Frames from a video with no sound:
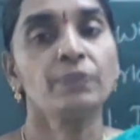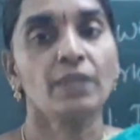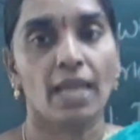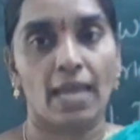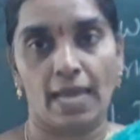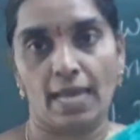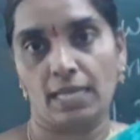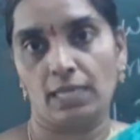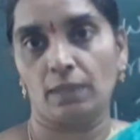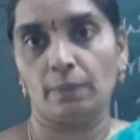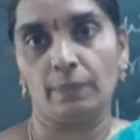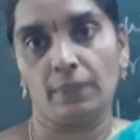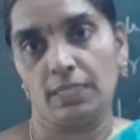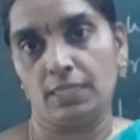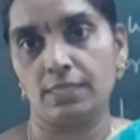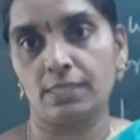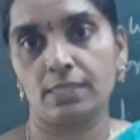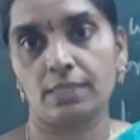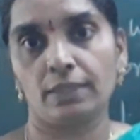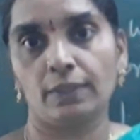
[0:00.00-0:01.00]

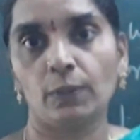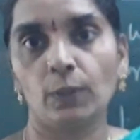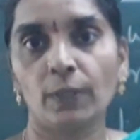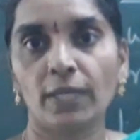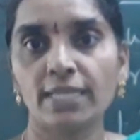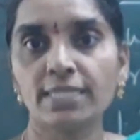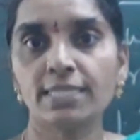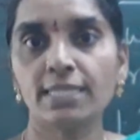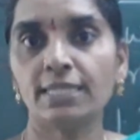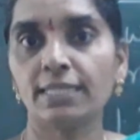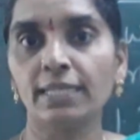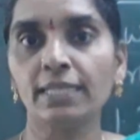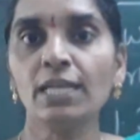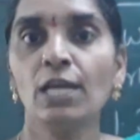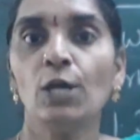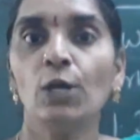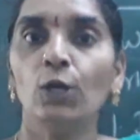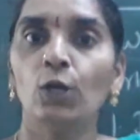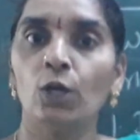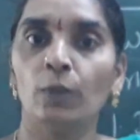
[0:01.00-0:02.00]
animals. Okay children,
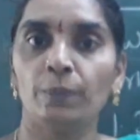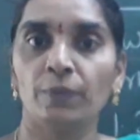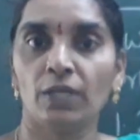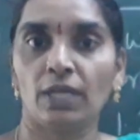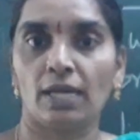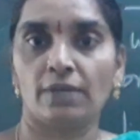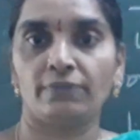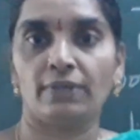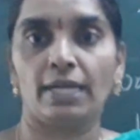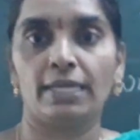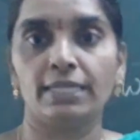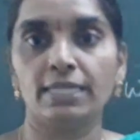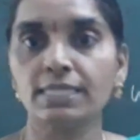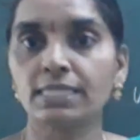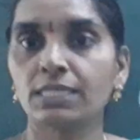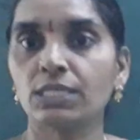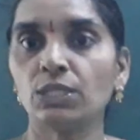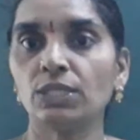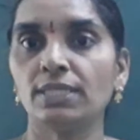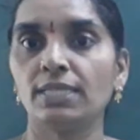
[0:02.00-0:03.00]
hope you have
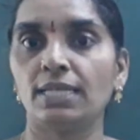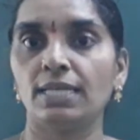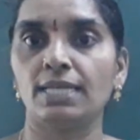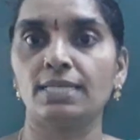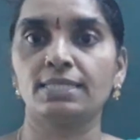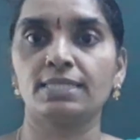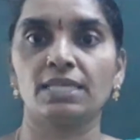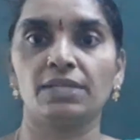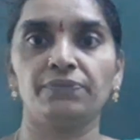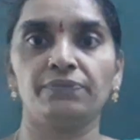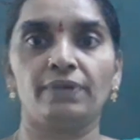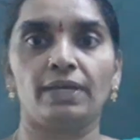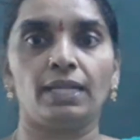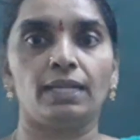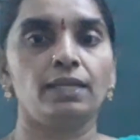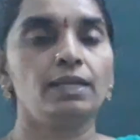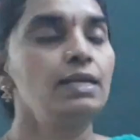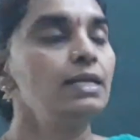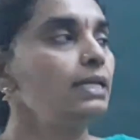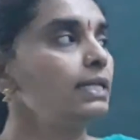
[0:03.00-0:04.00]
understood the lesson
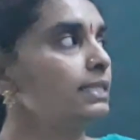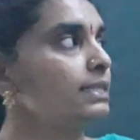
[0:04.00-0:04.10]
well.